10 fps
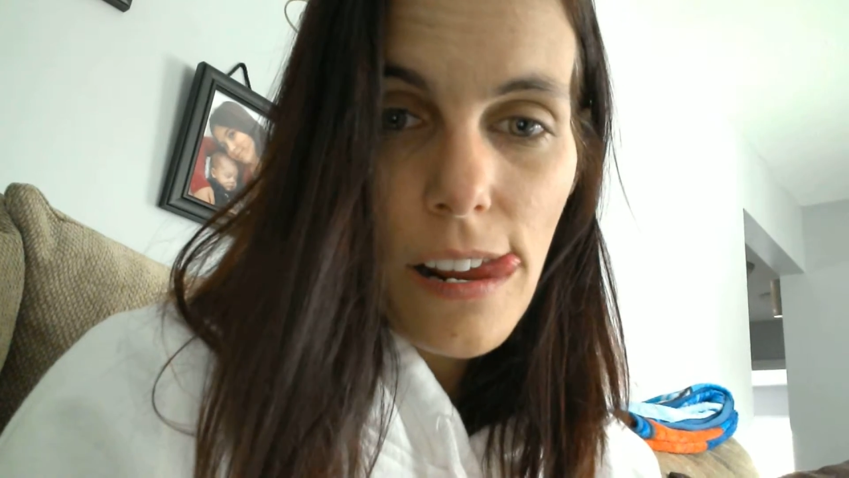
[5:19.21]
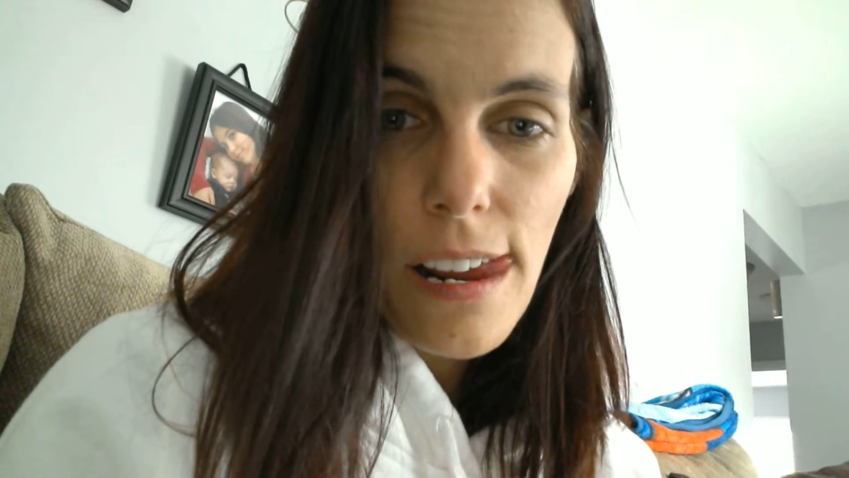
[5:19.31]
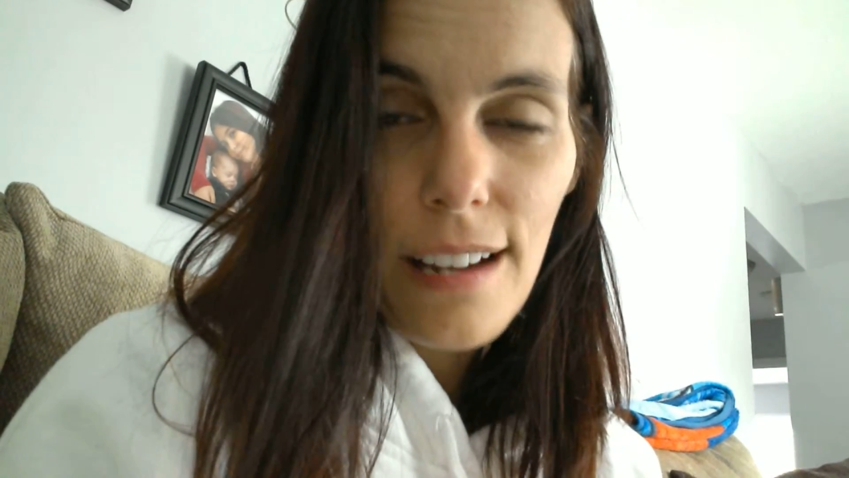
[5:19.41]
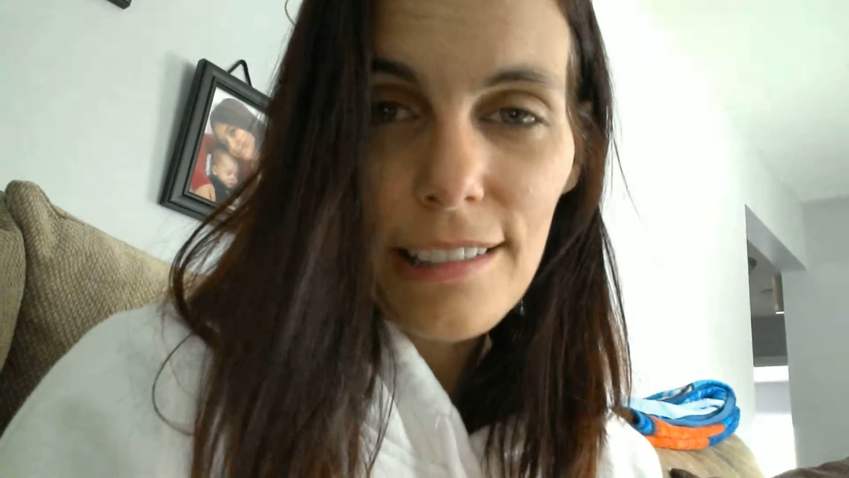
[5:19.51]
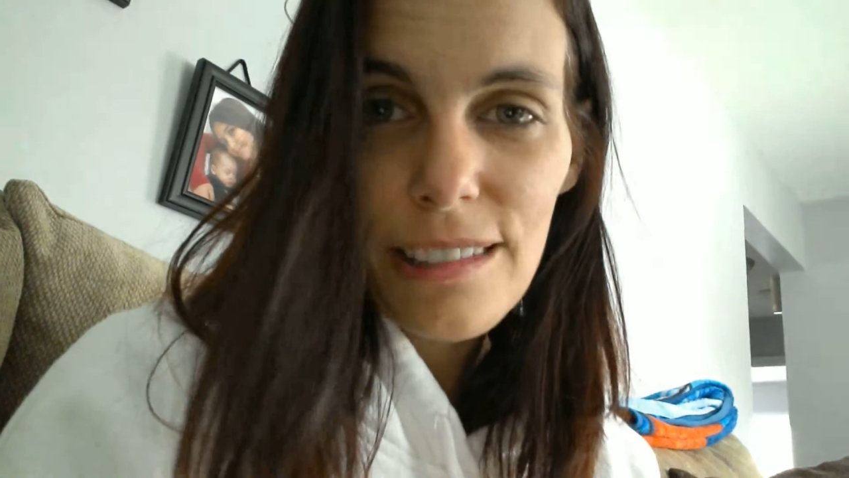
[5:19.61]

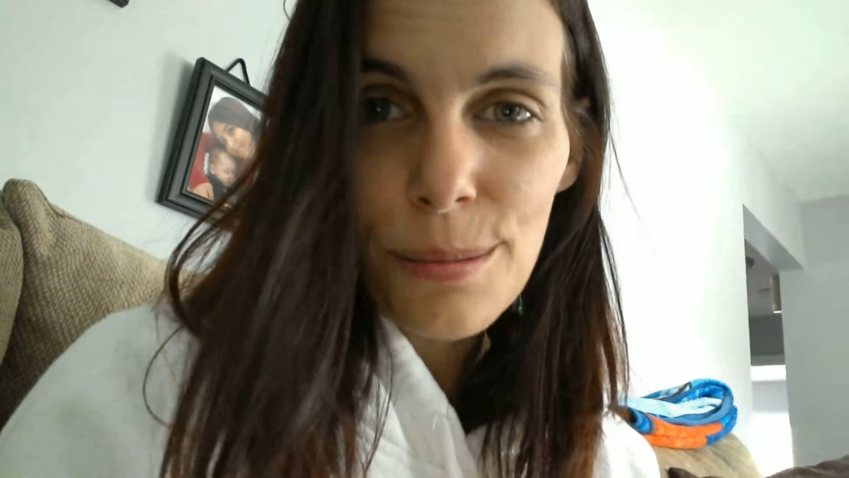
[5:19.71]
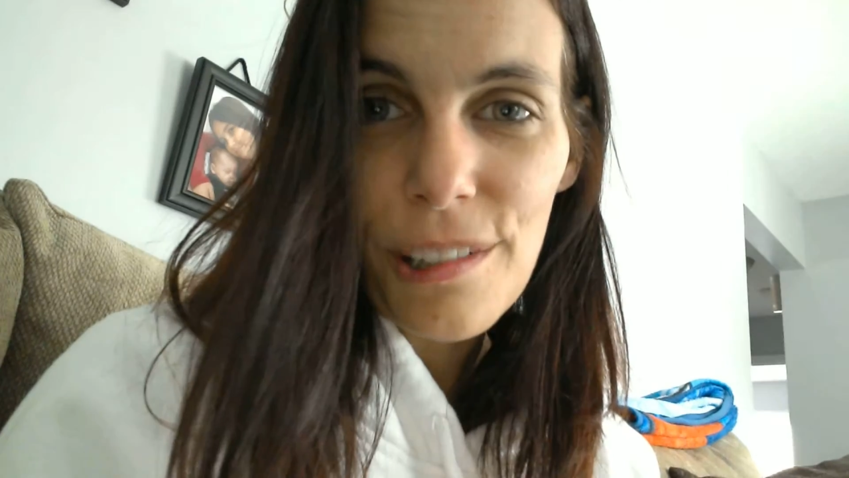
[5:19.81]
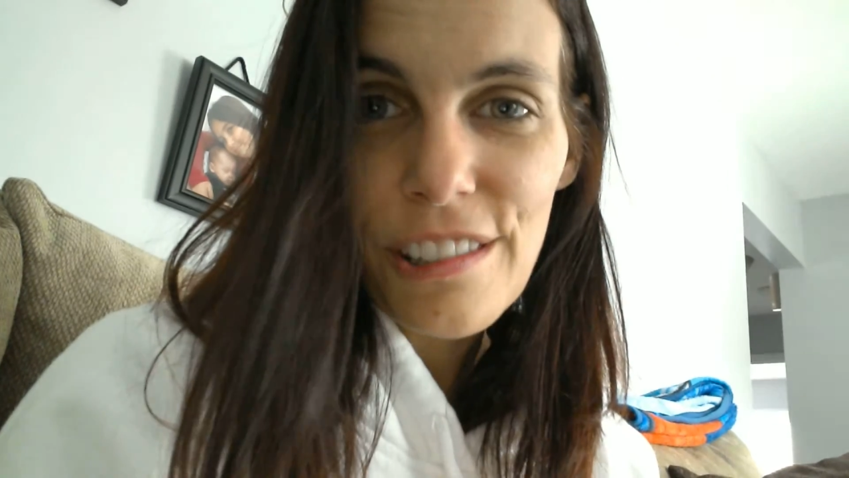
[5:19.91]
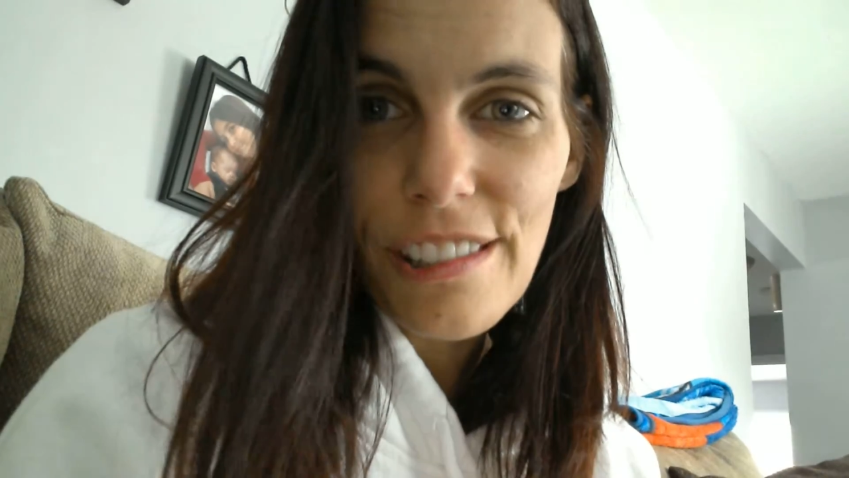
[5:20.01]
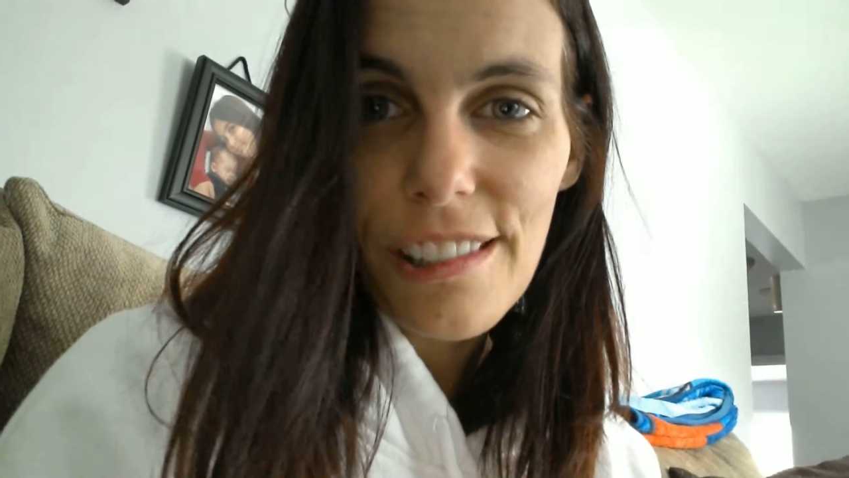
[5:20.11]

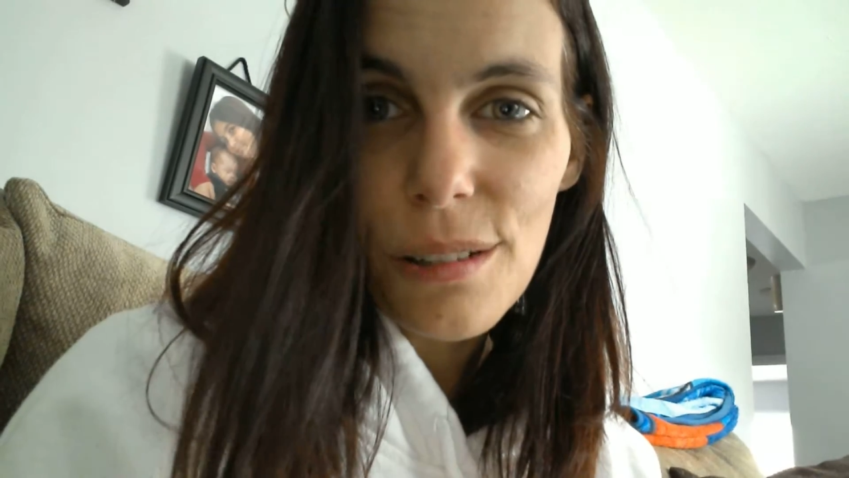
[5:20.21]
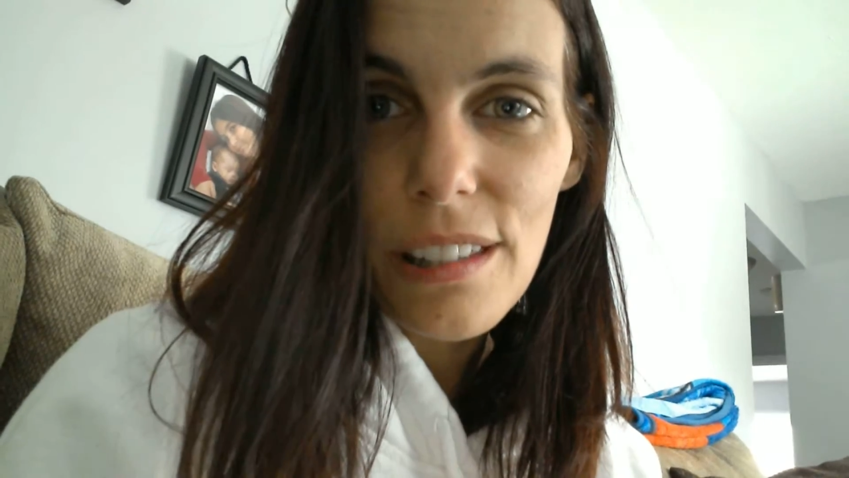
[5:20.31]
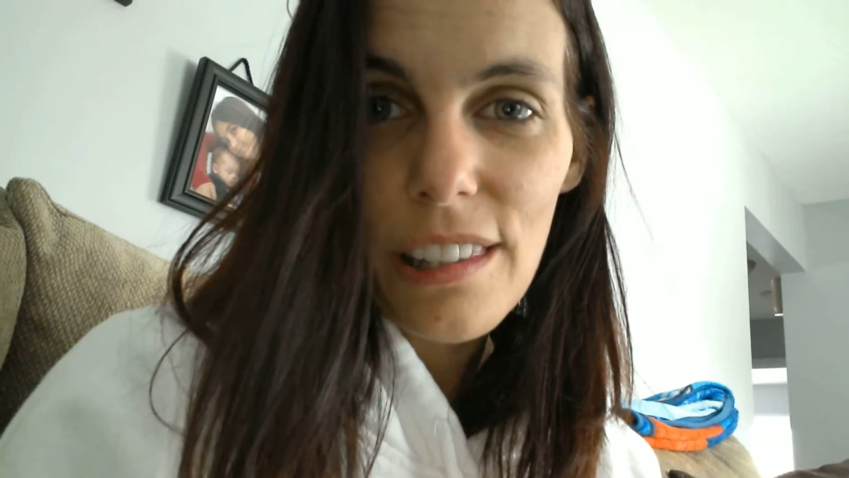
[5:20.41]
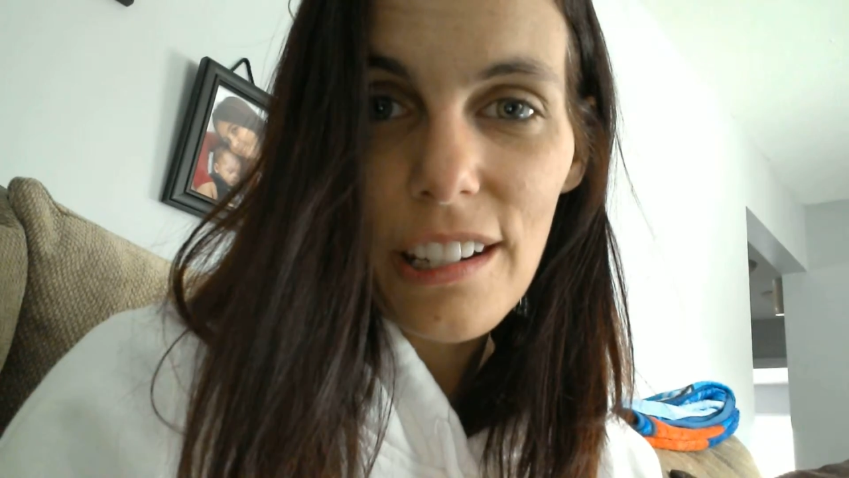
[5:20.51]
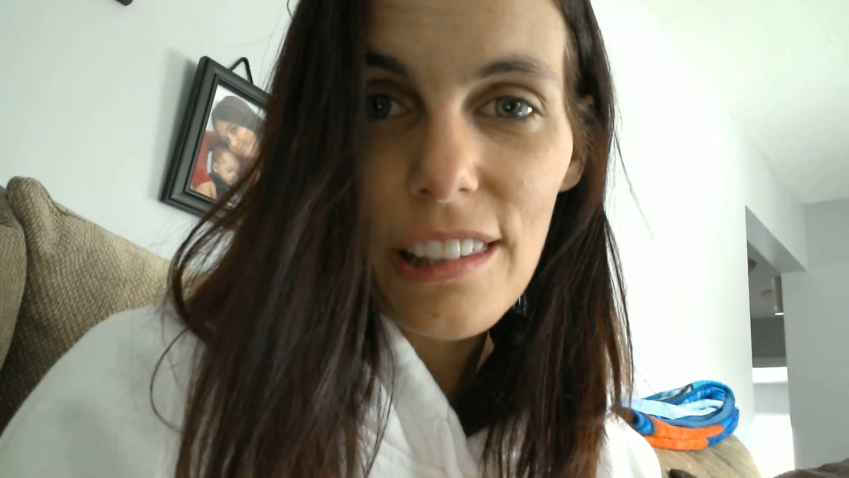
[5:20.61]
Especially
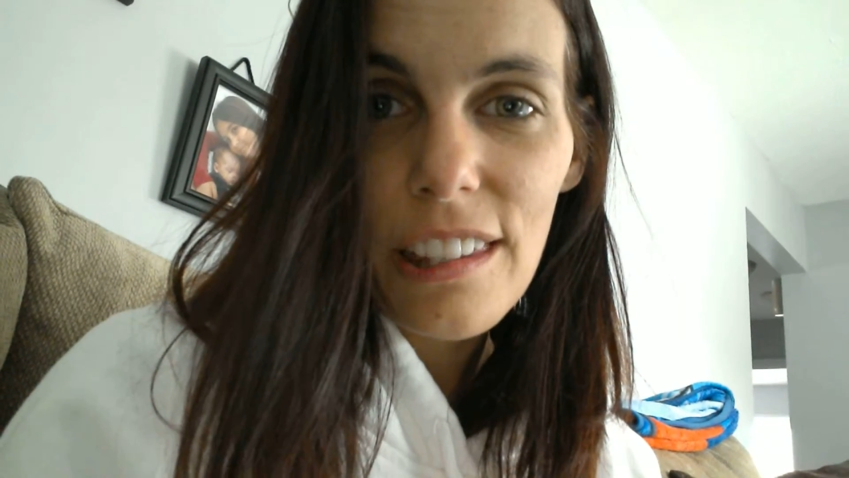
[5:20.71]
knowing that at